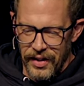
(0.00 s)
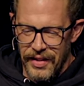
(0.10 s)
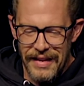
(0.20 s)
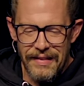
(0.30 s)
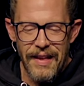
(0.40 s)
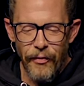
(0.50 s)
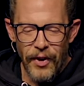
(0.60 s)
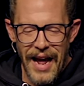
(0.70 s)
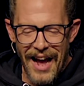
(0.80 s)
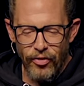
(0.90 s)
These
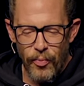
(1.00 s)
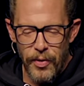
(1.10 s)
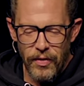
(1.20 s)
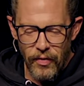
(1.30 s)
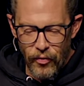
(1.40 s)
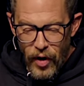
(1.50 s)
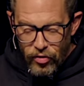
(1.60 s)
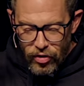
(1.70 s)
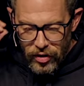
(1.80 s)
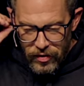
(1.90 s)
different attributes and
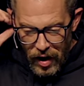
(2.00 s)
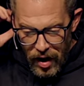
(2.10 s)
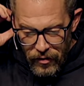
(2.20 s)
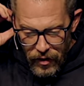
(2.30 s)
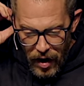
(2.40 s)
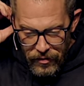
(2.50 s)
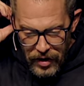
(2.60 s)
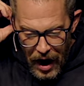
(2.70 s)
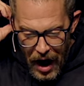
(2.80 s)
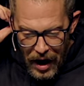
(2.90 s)
functions of
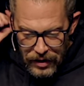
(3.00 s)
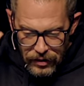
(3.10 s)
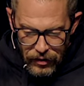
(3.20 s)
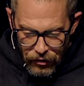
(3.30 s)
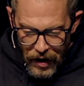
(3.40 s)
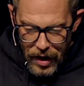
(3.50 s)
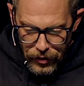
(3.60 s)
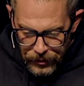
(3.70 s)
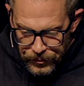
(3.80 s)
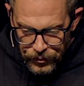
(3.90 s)
God, the
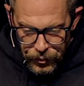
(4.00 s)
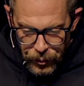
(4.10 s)
Father,